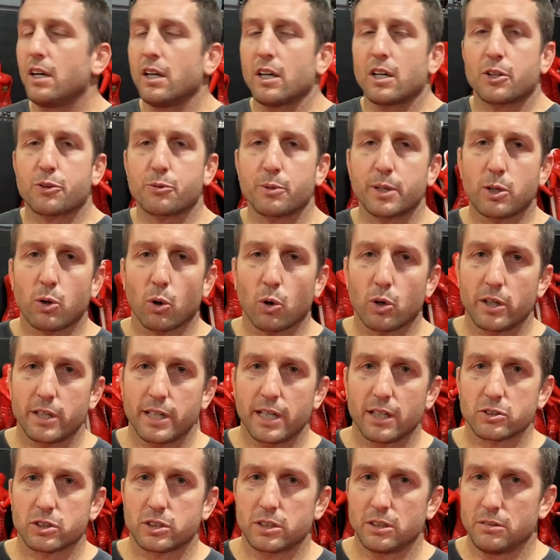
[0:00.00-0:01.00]
Three-quarter
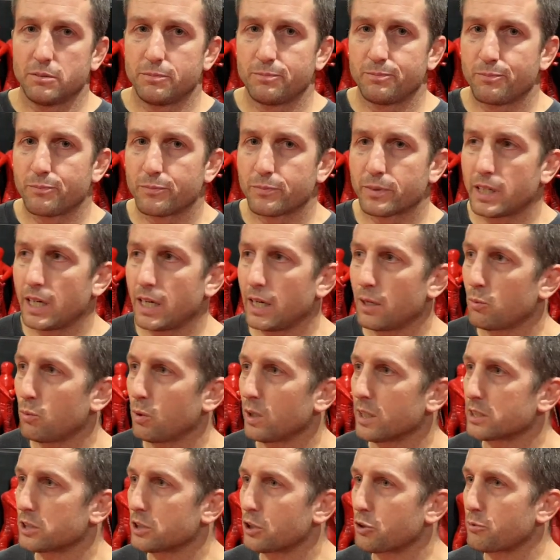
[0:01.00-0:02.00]
Nelson. Okay, what
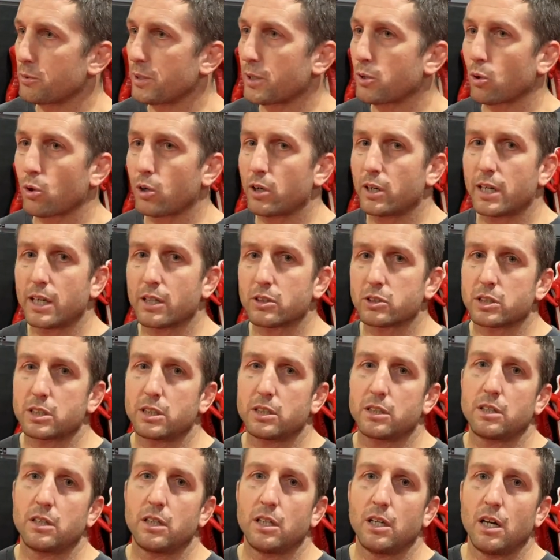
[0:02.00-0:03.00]
is a three-quarter
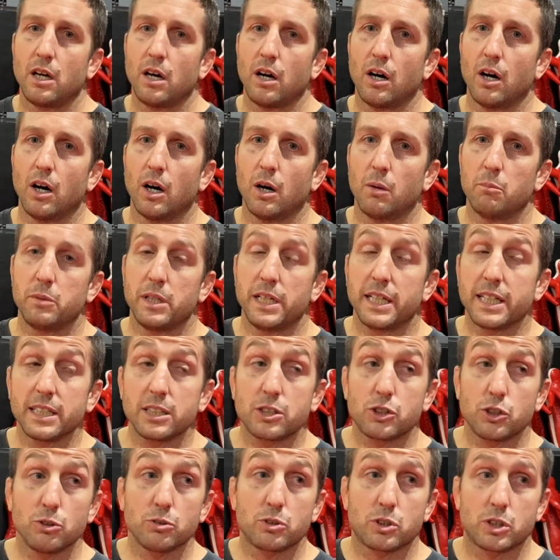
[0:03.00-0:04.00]
Nelson? Um, it is
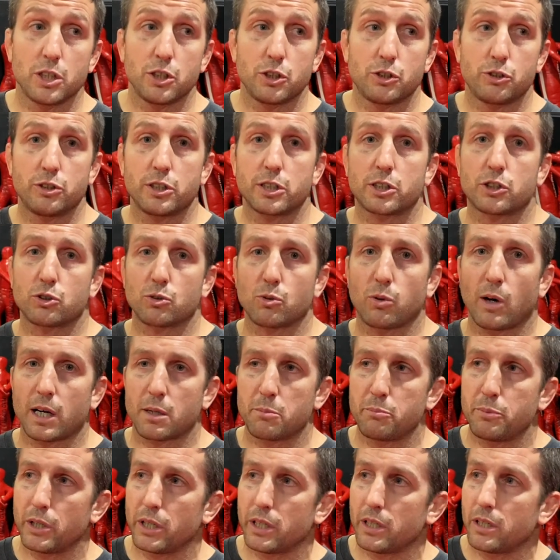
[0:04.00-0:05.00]
used in jiu-jitsu quite a
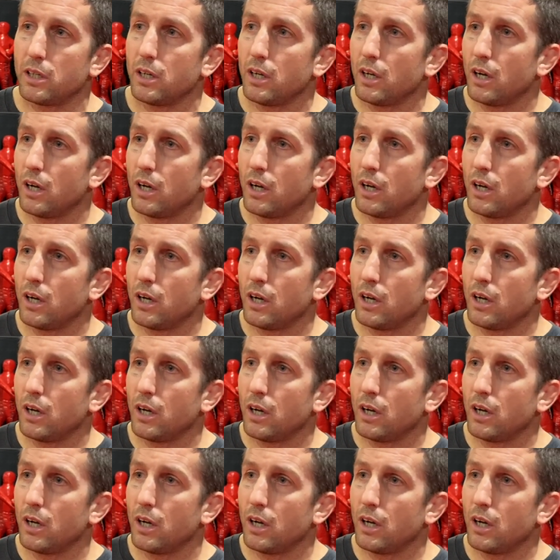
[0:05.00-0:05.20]
bit.